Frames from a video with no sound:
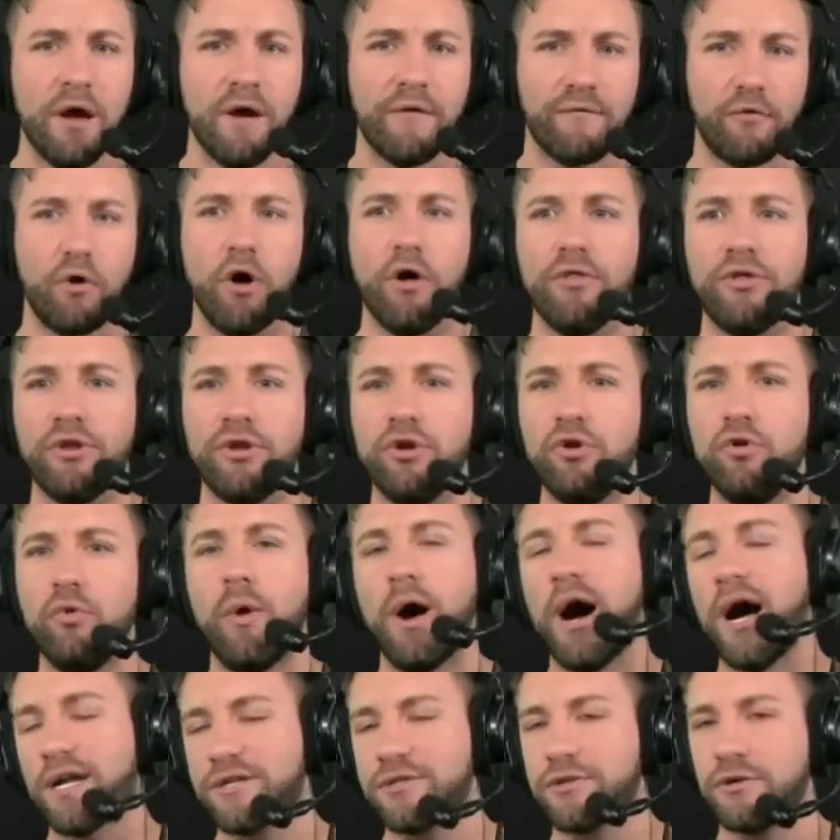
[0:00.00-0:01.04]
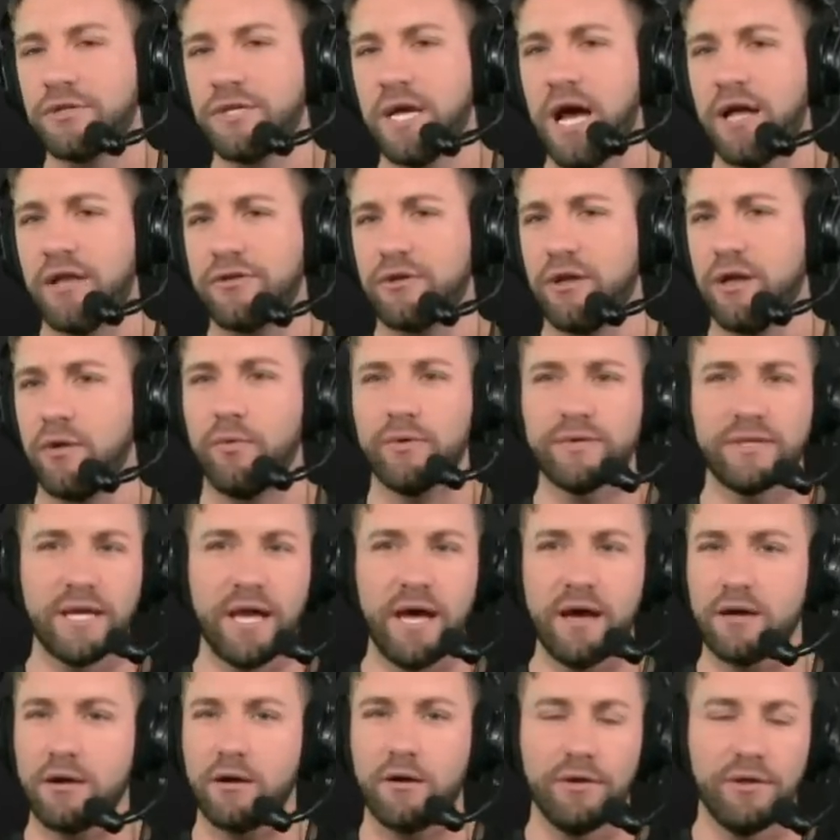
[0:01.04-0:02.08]
for all the new watchers out there, like, what the
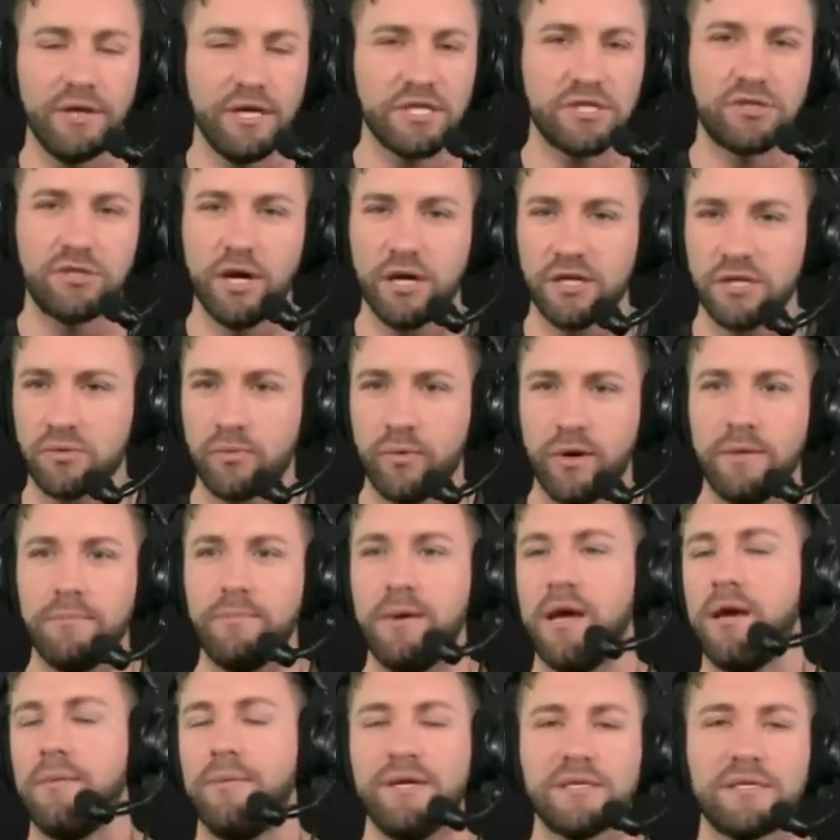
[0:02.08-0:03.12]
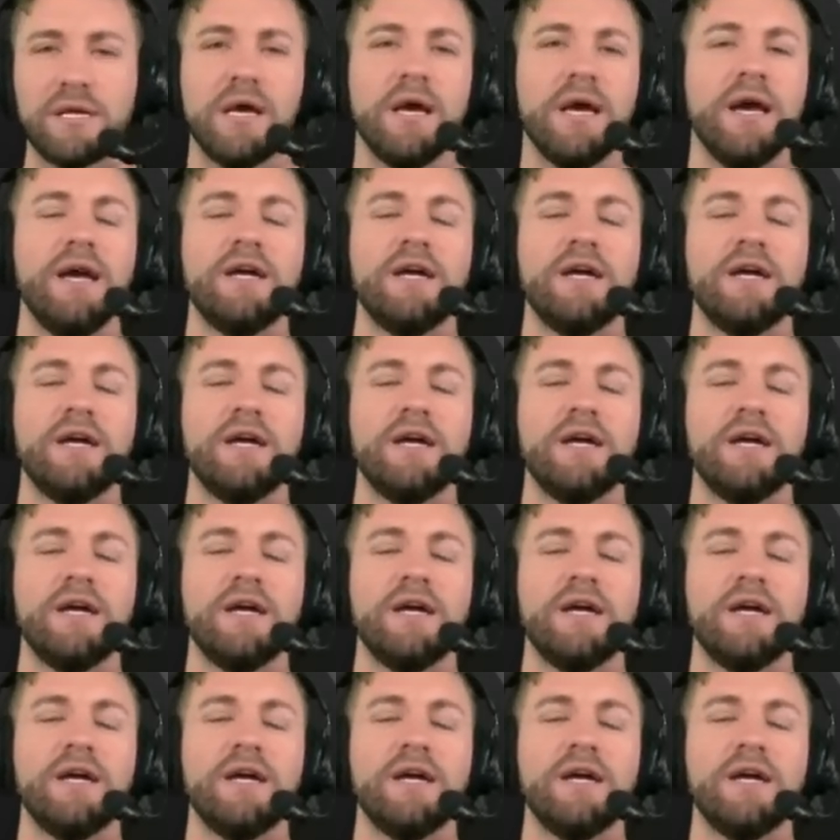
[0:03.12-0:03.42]
heck are these just win babies?